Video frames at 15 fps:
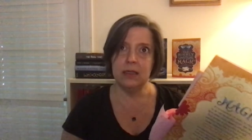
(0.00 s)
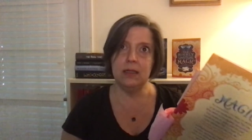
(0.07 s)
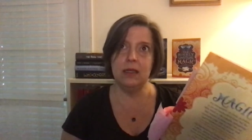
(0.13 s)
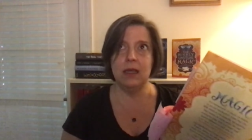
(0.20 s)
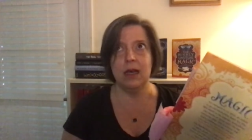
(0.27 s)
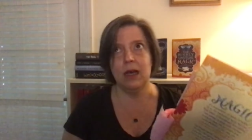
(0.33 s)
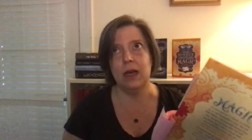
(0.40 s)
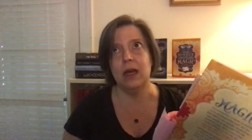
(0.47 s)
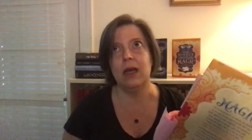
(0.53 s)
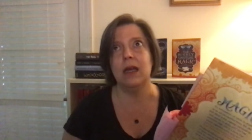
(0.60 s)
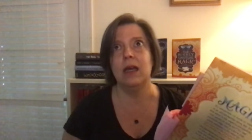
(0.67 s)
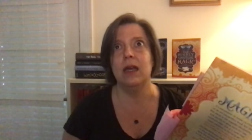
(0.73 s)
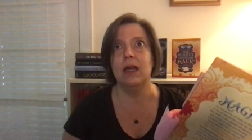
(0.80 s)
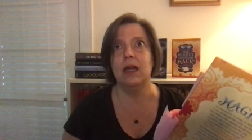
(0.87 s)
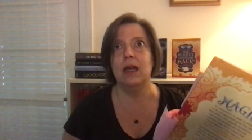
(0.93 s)
duh,
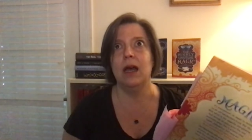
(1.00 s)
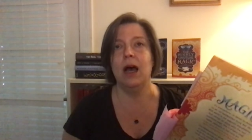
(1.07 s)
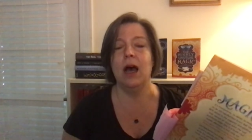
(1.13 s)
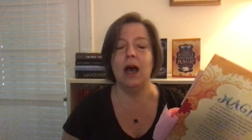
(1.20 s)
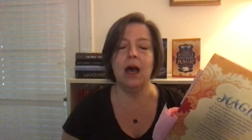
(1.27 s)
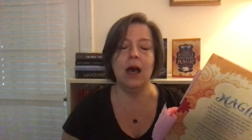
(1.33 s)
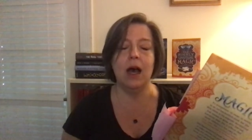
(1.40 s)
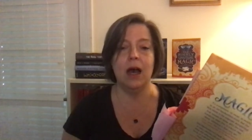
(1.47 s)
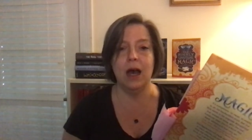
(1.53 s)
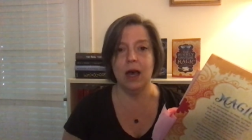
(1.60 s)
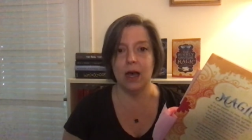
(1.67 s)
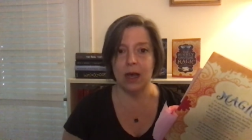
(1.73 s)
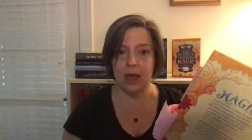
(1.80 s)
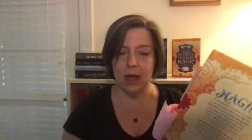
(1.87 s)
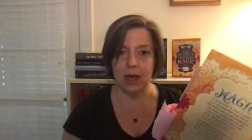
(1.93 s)
uh, uh,
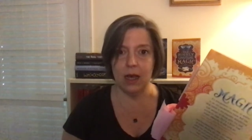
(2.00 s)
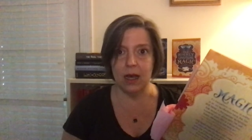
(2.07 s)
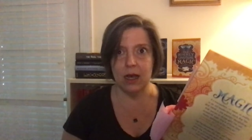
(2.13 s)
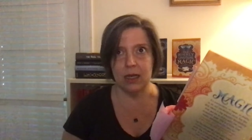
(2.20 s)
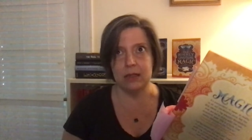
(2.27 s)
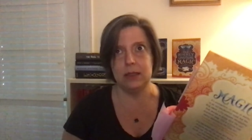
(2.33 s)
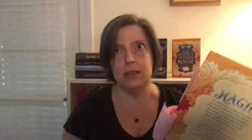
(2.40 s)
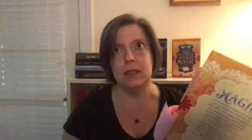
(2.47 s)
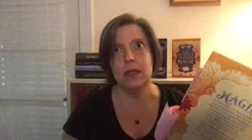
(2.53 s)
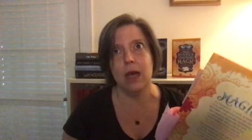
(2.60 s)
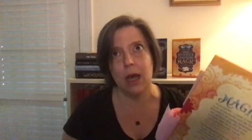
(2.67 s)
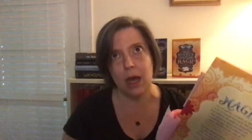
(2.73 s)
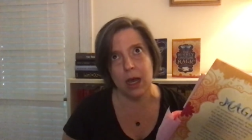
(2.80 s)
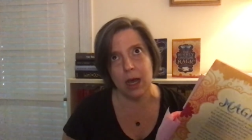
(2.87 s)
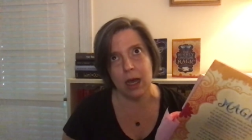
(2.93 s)
uh, uh, uh,
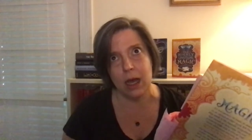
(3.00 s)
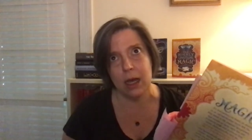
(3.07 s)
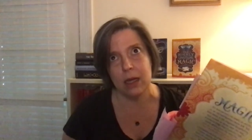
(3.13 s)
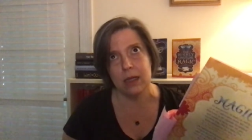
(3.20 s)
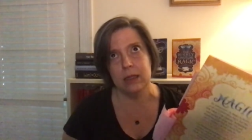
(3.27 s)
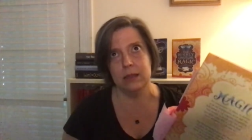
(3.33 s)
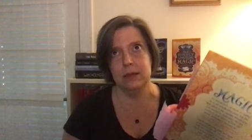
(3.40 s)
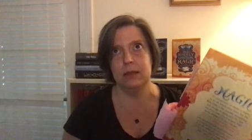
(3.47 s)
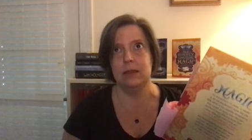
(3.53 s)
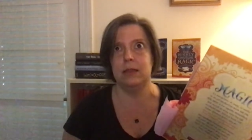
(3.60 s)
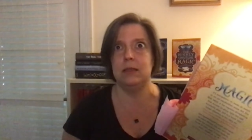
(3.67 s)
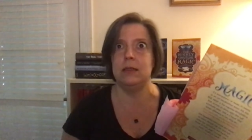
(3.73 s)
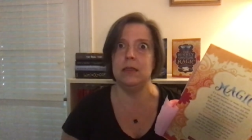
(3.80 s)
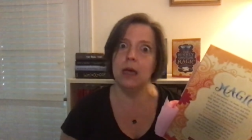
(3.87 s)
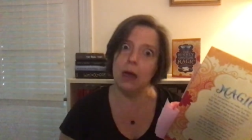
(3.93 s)
duh,
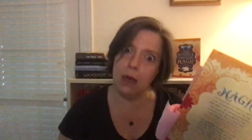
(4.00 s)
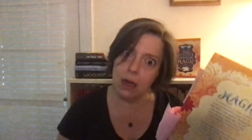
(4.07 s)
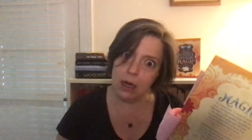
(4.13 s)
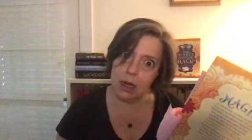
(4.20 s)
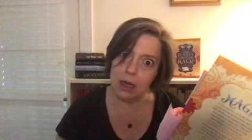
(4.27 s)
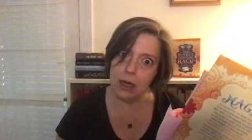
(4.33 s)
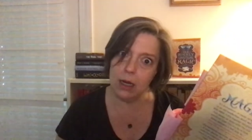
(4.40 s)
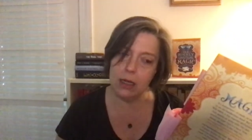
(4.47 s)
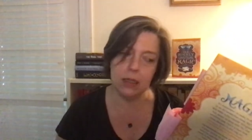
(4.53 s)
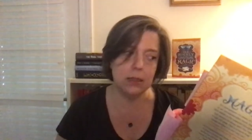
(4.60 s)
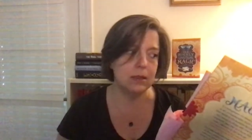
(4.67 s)
Duh.